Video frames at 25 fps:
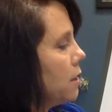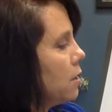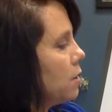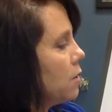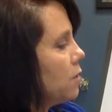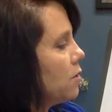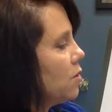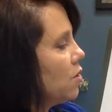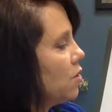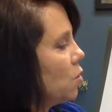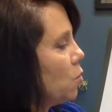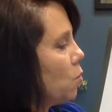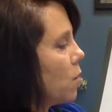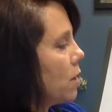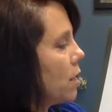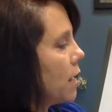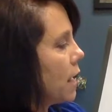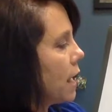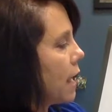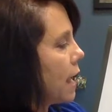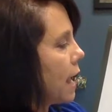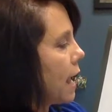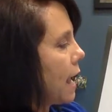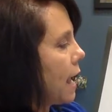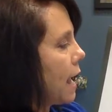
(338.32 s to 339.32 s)
So when
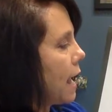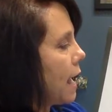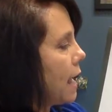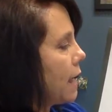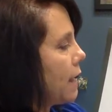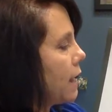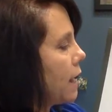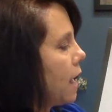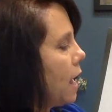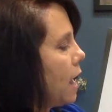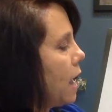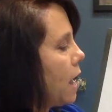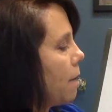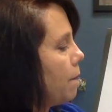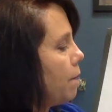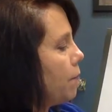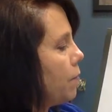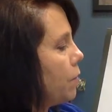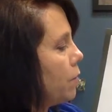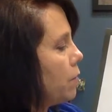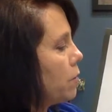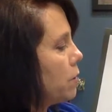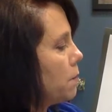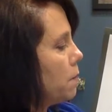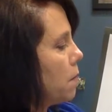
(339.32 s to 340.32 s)
I add up
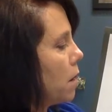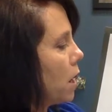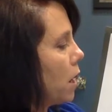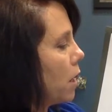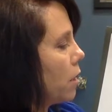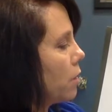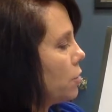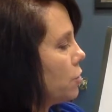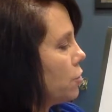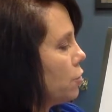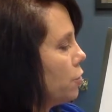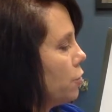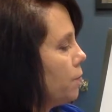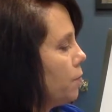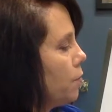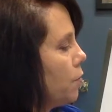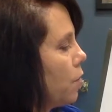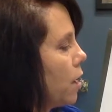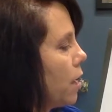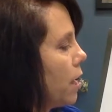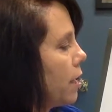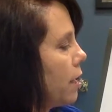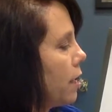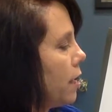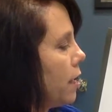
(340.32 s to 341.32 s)
those partial
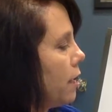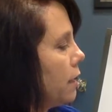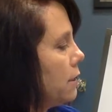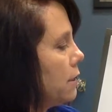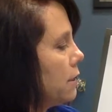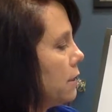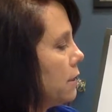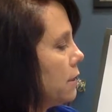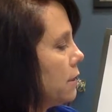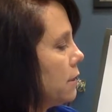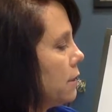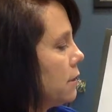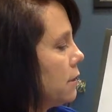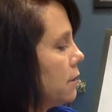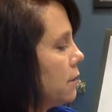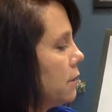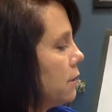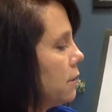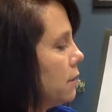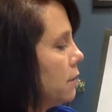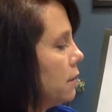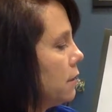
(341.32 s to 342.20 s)
products,